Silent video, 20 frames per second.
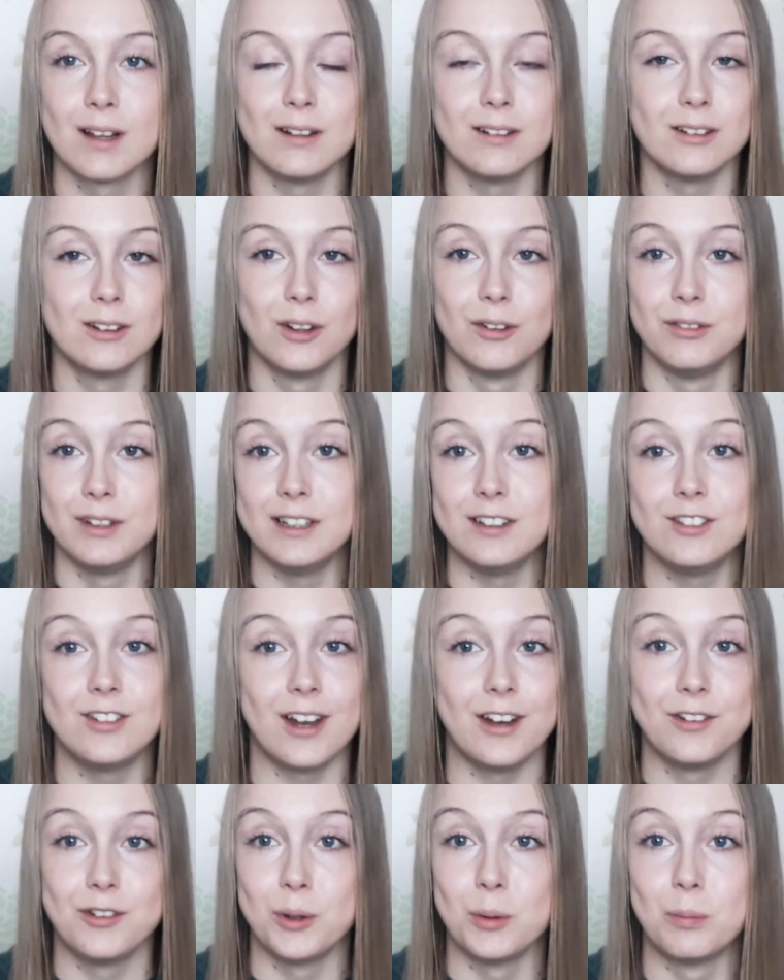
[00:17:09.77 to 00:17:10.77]
loving,
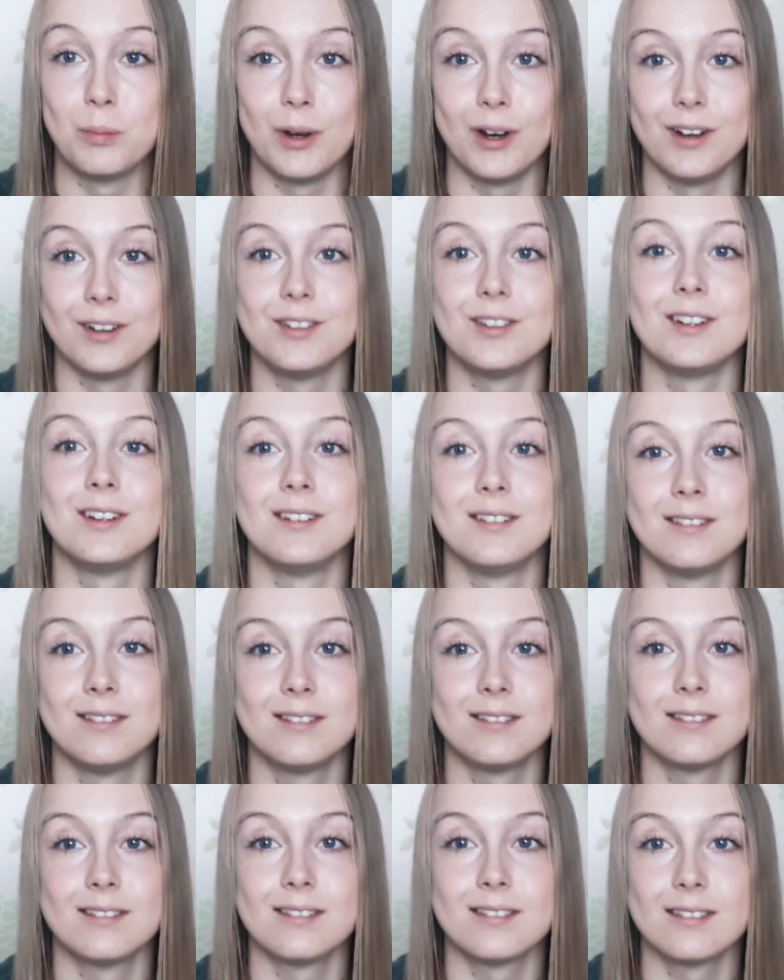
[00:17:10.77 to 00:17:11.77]
gentle person.
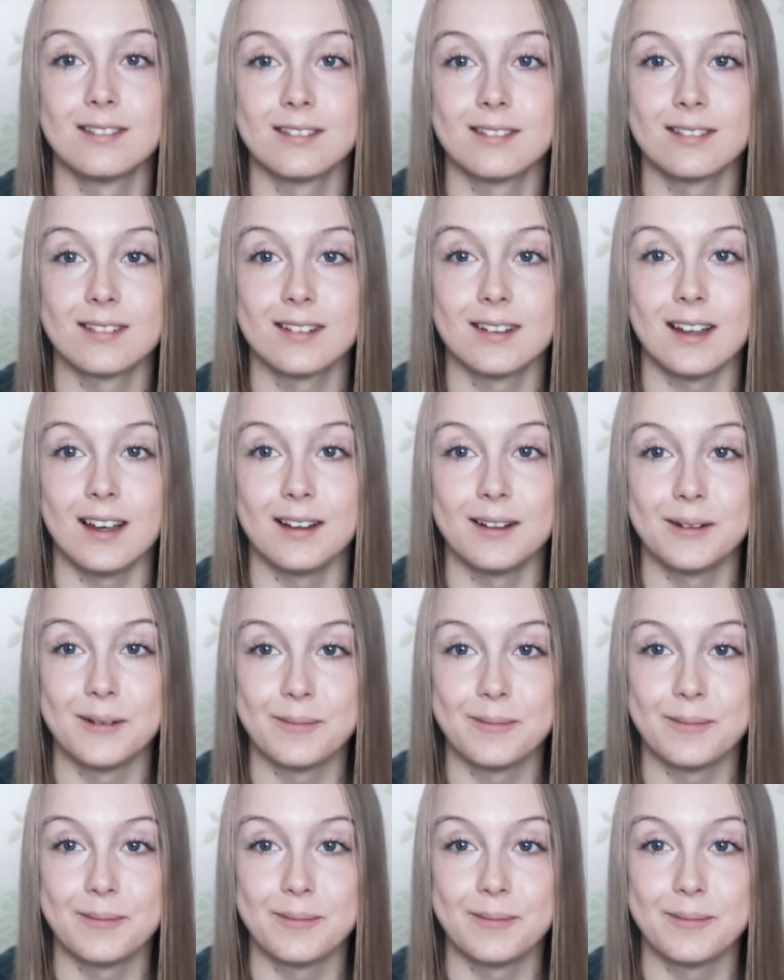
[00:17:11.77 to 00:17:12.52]
Yeah.